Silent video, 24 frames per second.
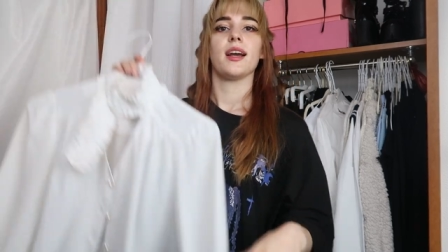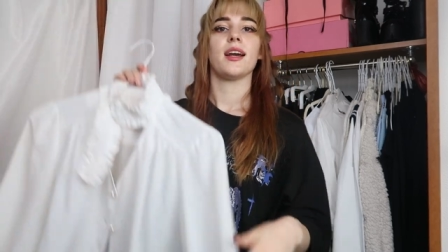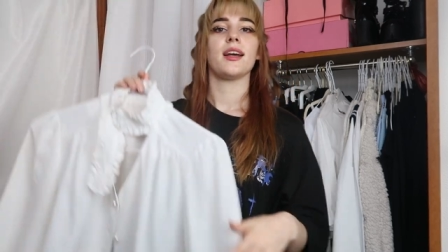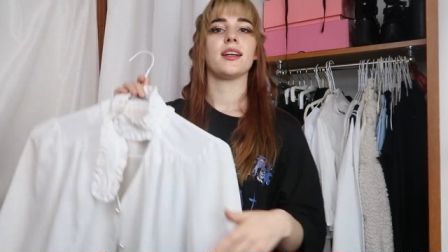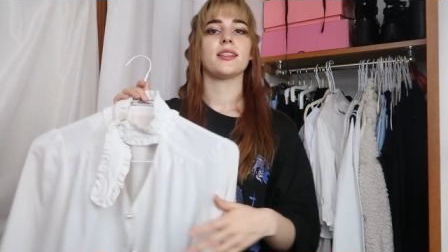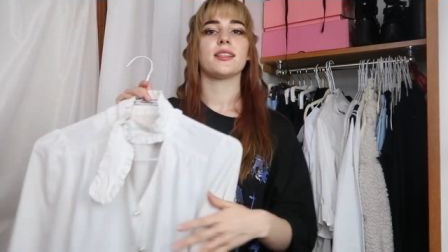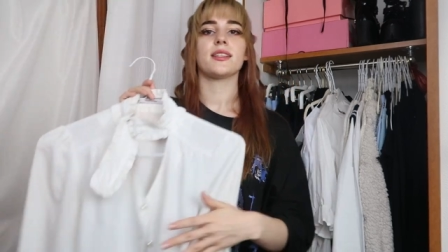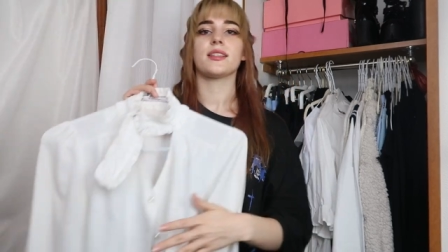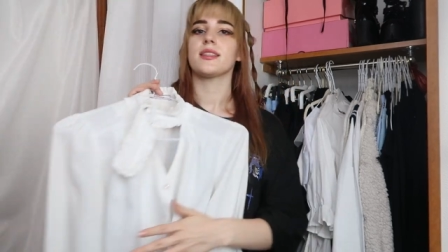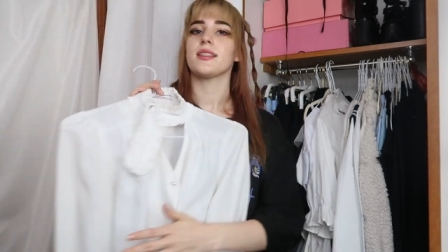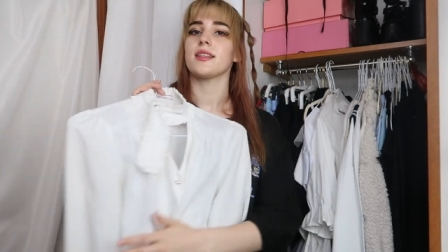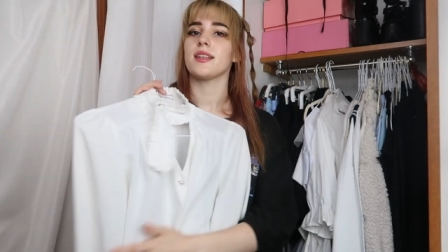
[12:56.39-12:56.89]

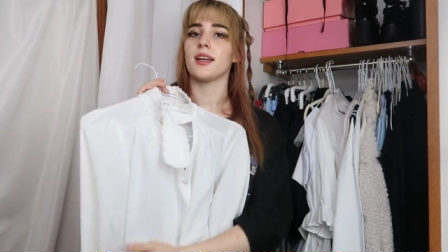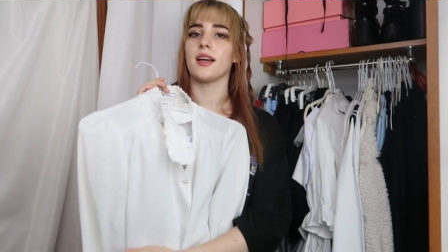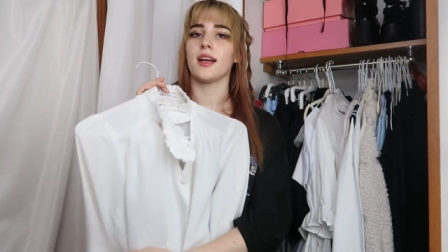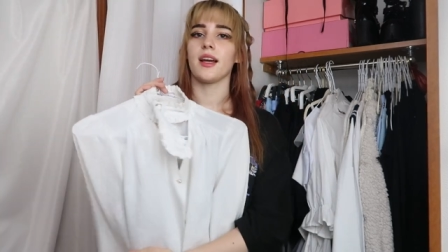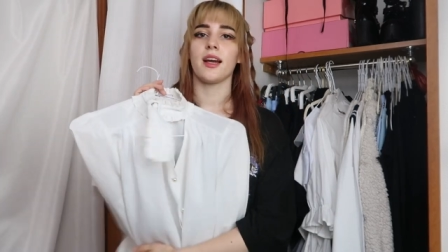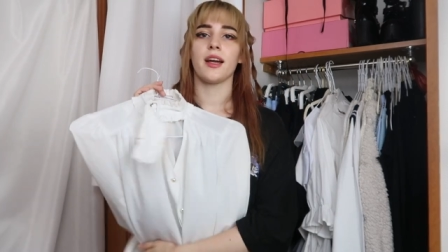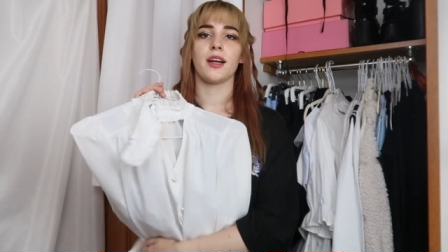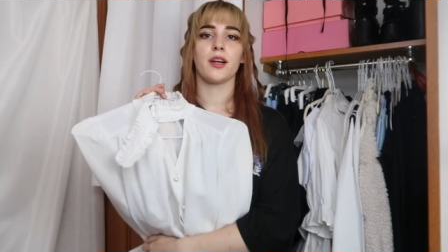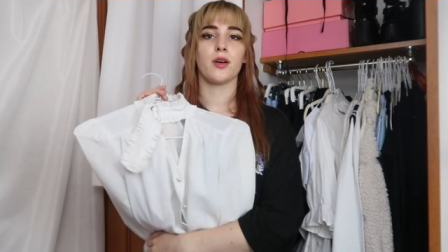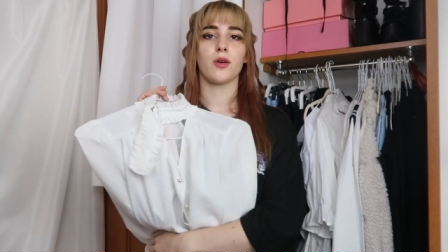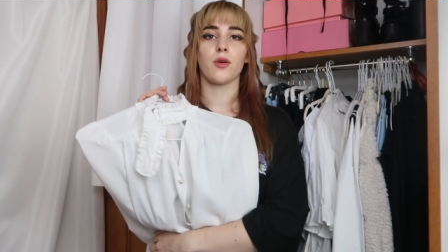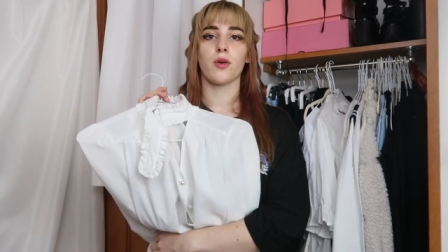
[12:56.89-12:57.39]
it's
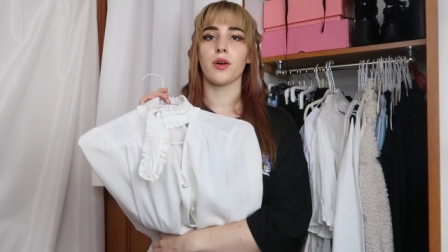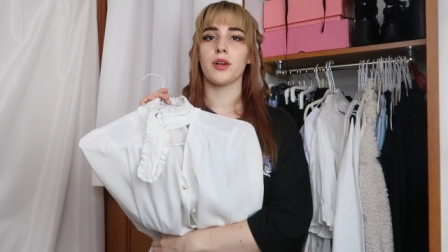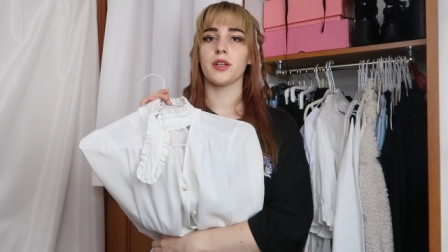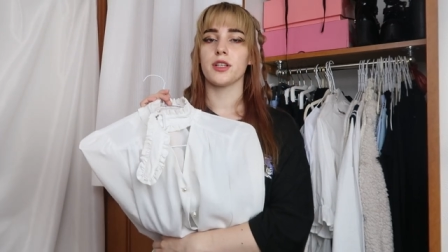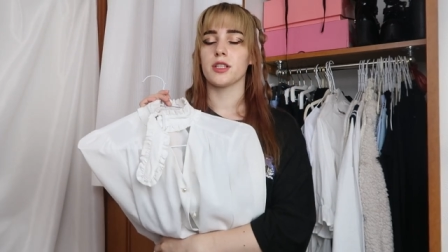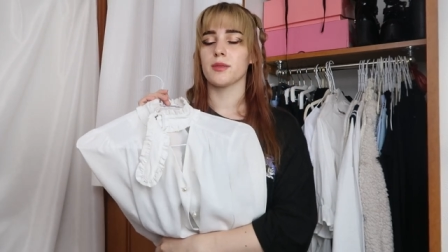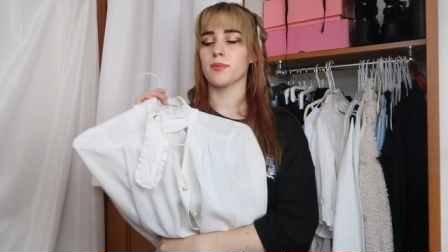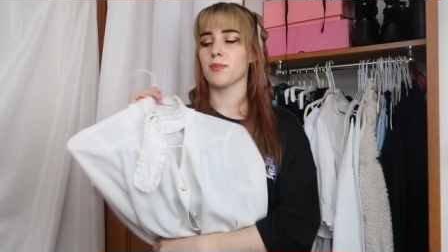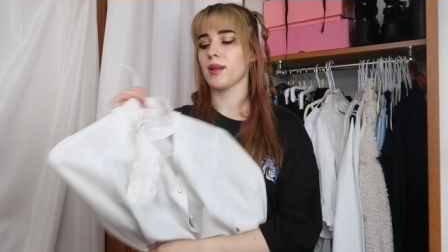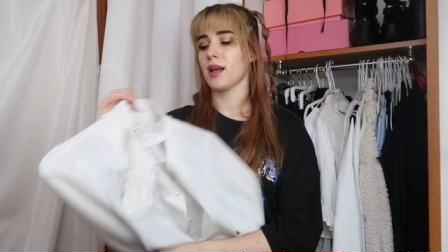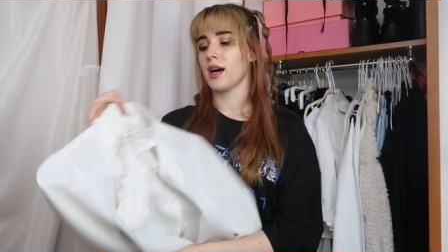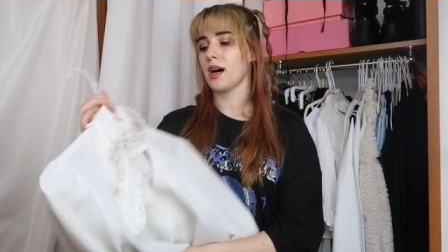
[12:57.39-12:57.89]
a
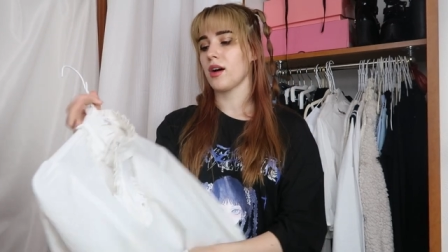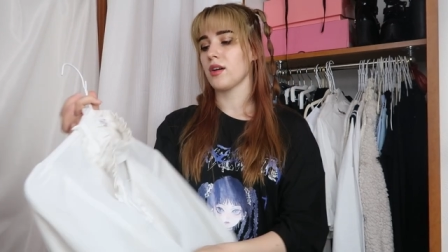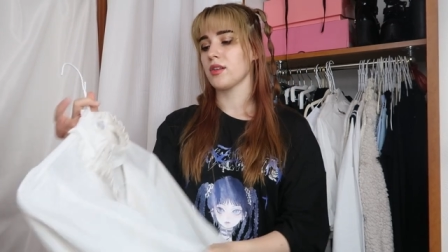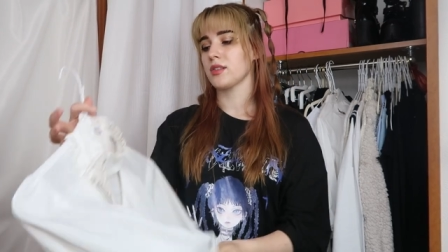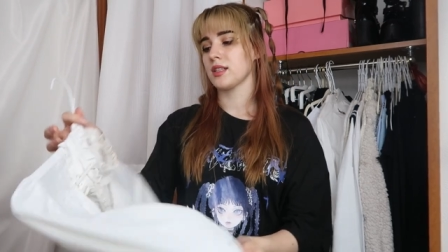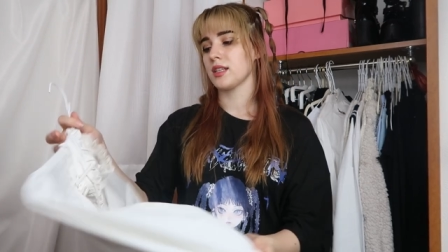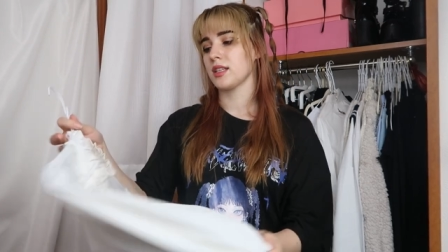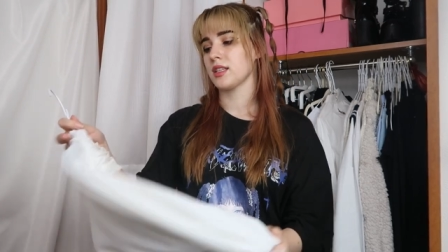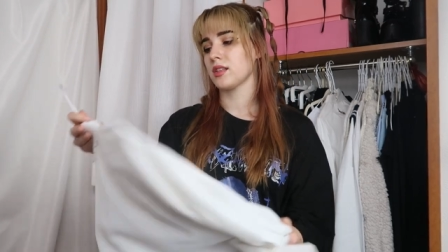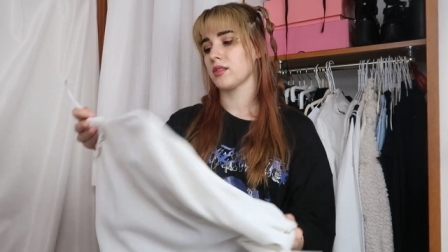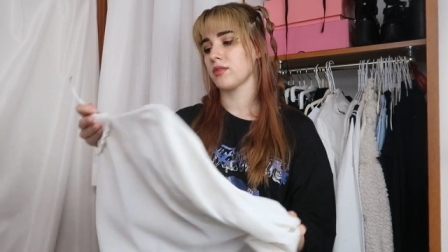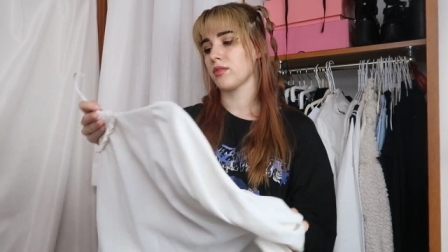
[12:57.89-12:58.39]
gorgeous
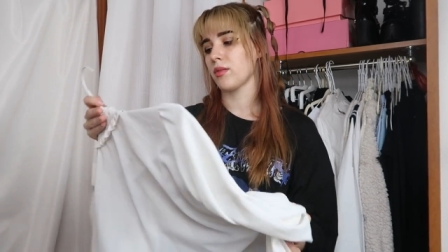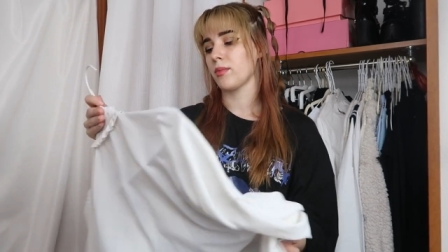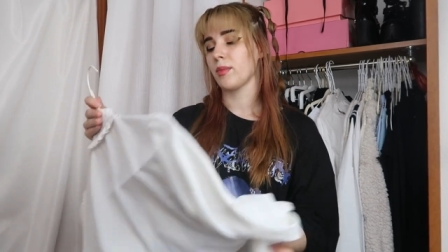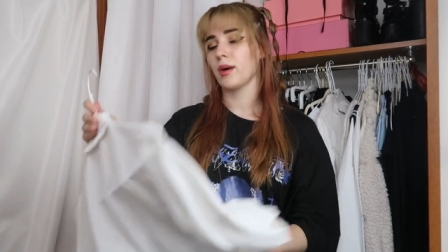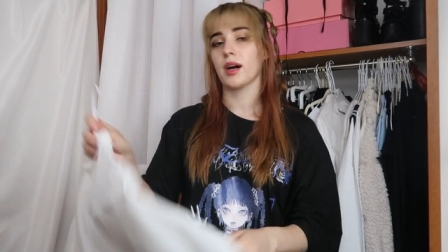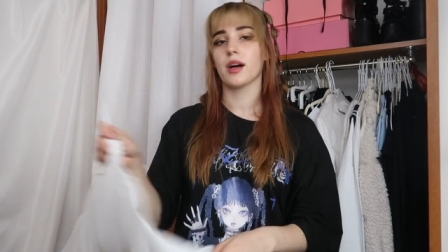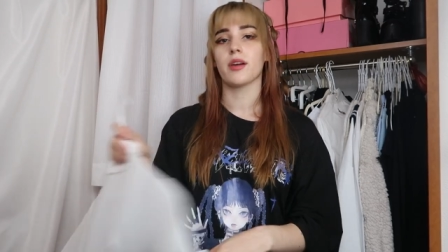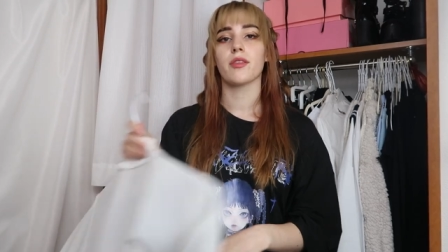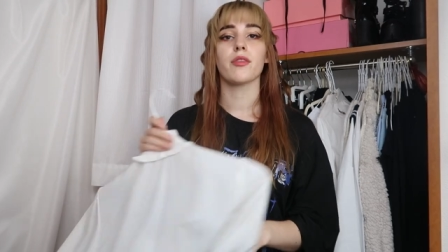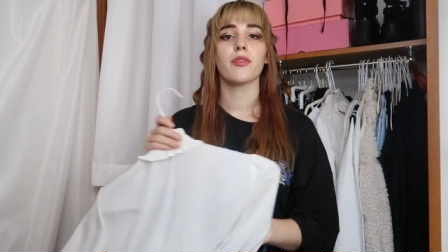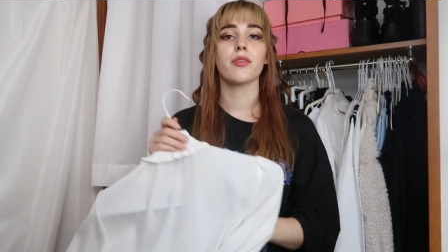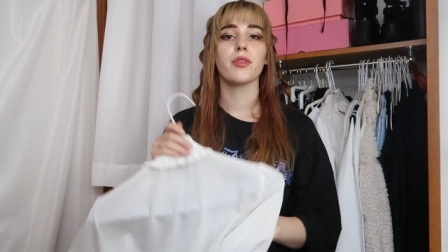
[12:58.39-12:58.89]
blouse it's from
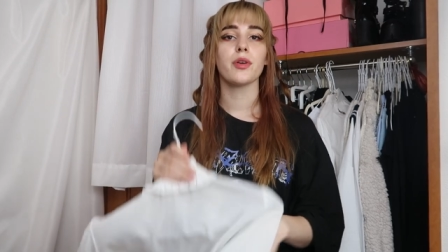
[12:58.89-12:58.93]
Ank